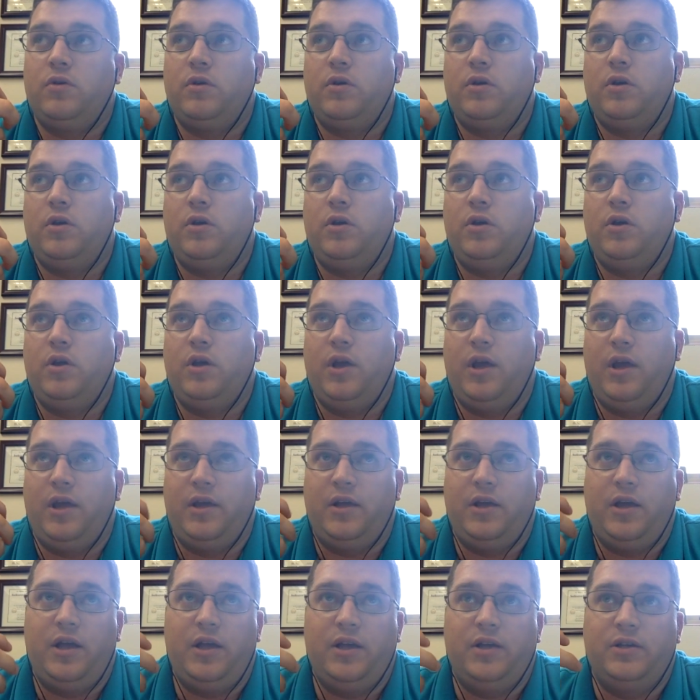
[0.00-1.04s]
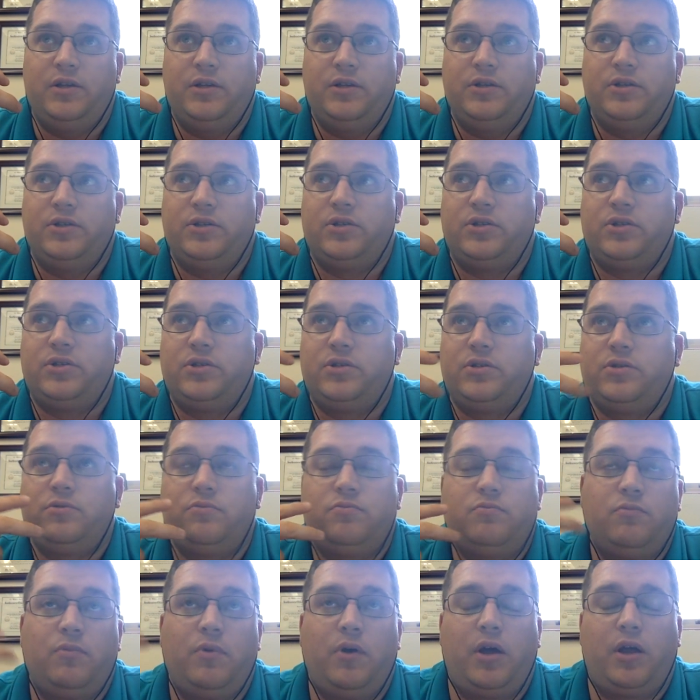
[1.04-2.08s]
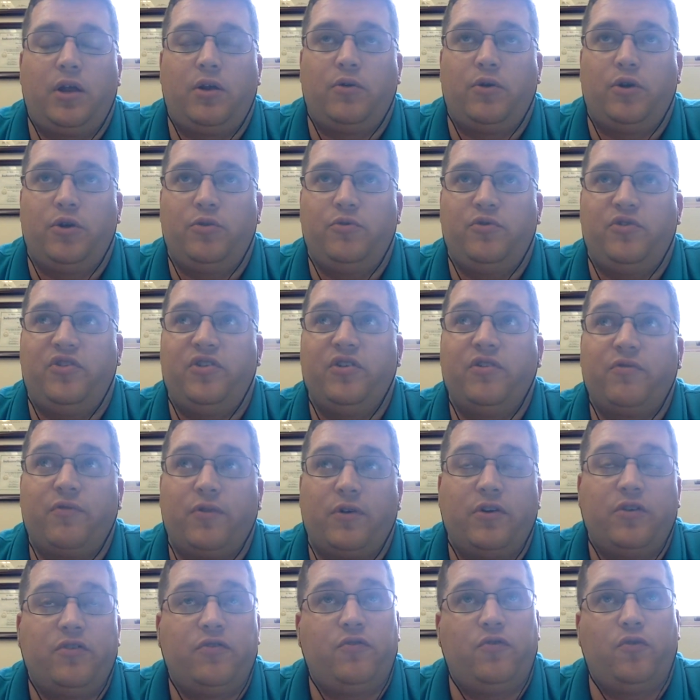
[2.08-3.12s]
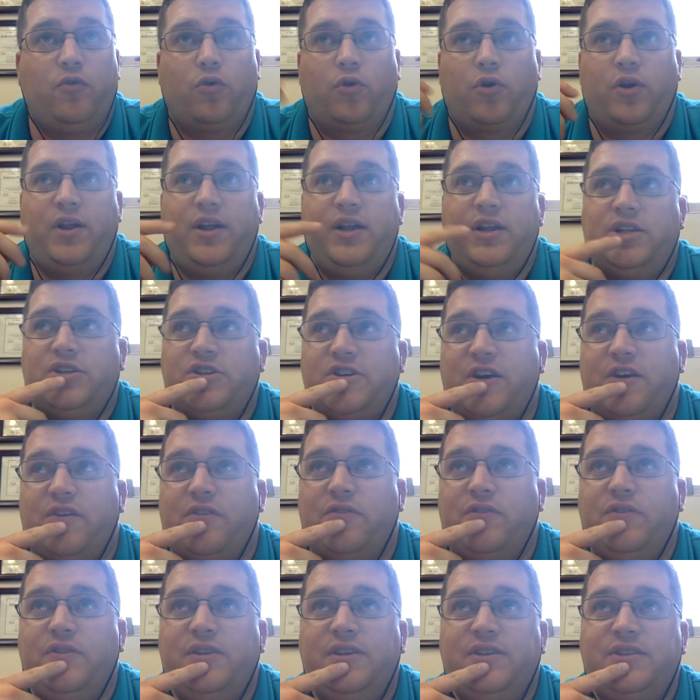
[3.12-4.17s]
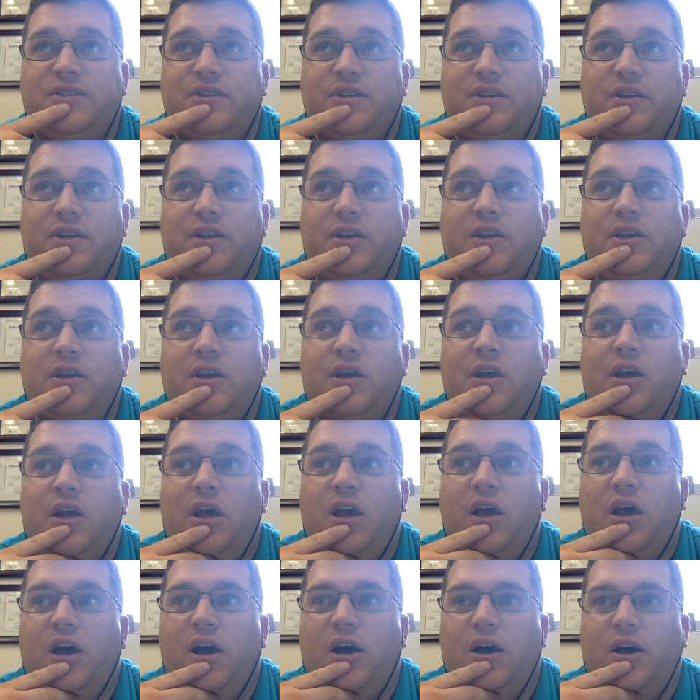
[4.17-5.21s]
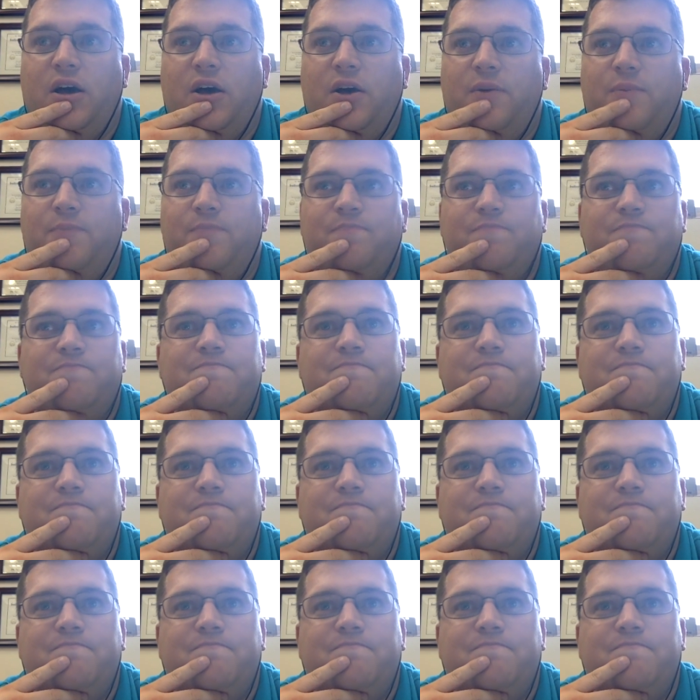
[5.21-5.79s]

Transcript: is I don't know, different for each ethnicity? Um,